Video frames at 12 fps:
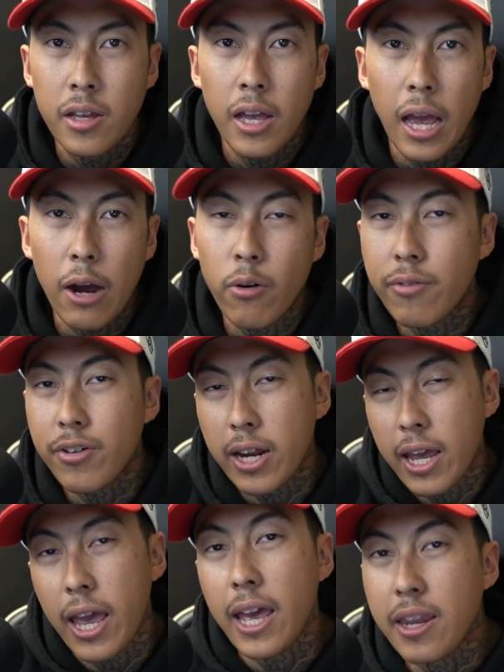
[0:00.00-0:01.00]
However,
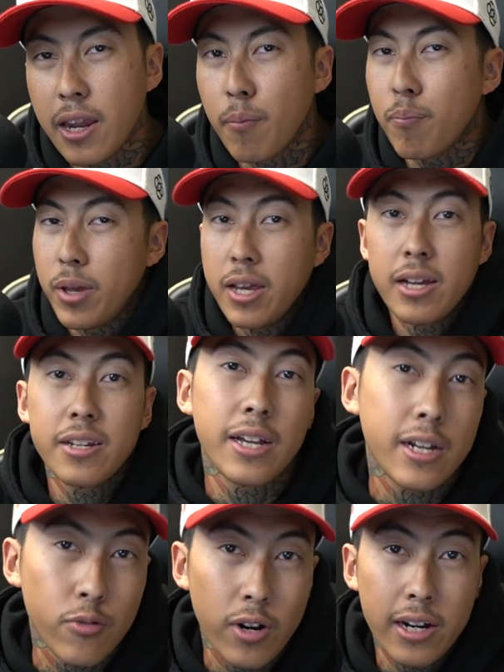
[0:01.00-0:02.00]
they end up being a
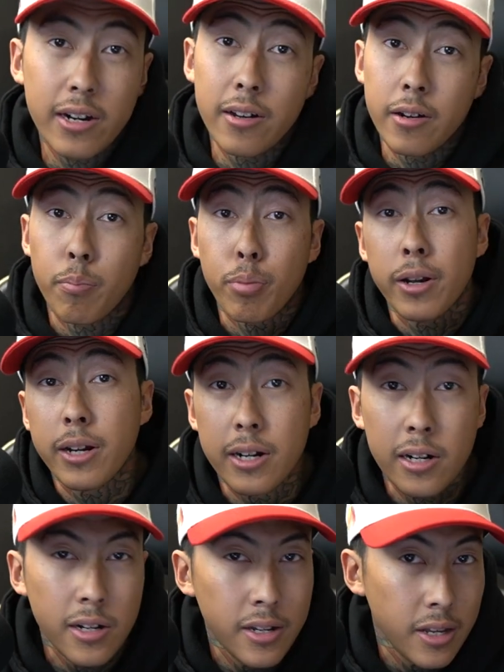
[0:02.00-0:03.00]
decorator and a
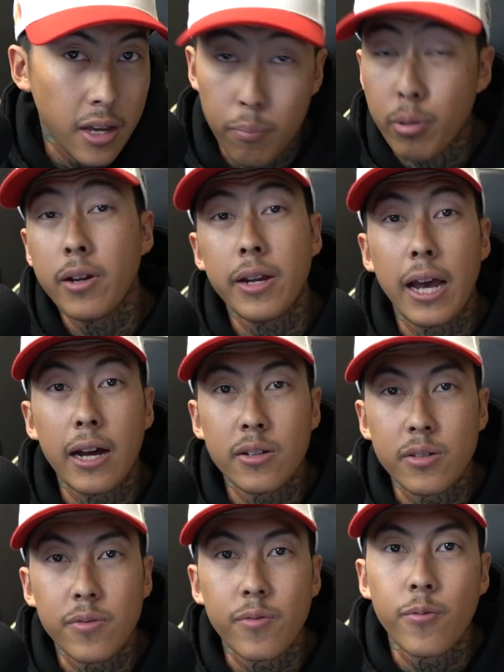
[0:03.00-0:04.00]
printer, a print
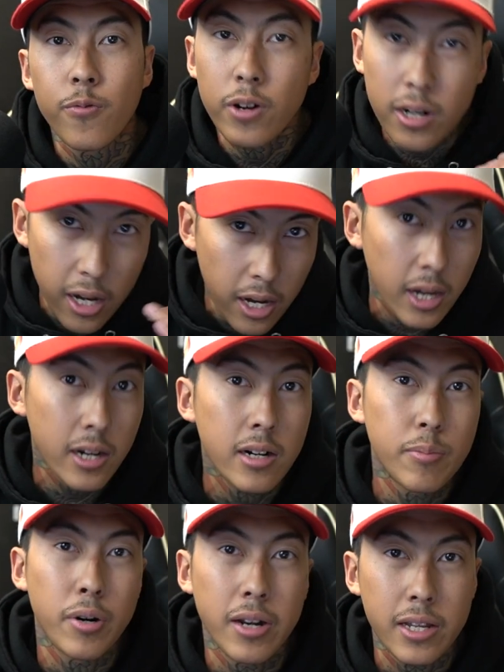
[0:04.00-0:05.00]
house for other
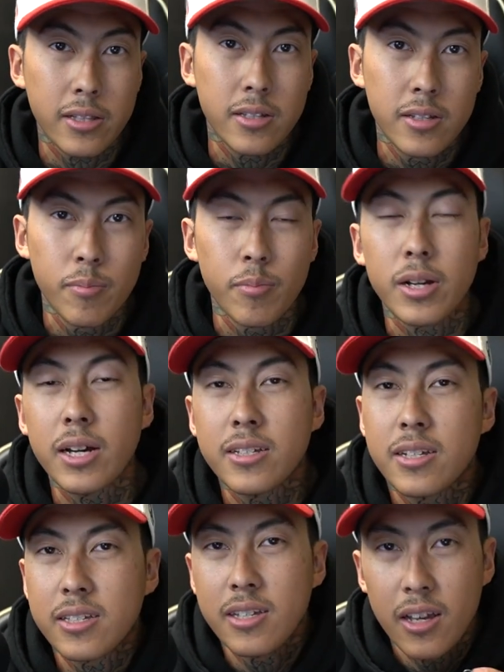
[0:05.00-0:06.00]
brands because
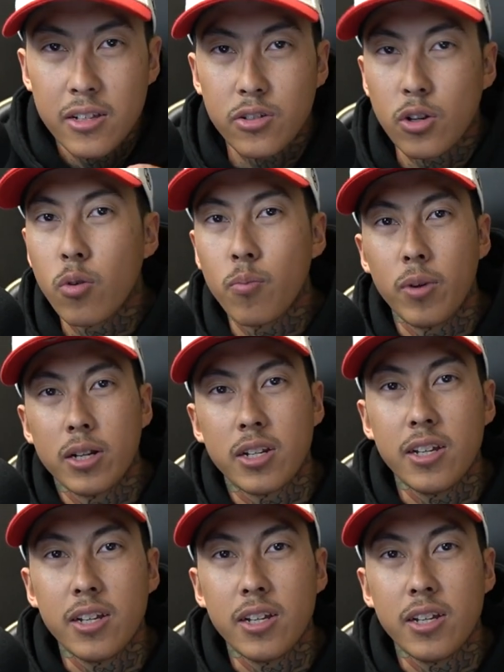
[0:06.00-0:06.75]
it's so much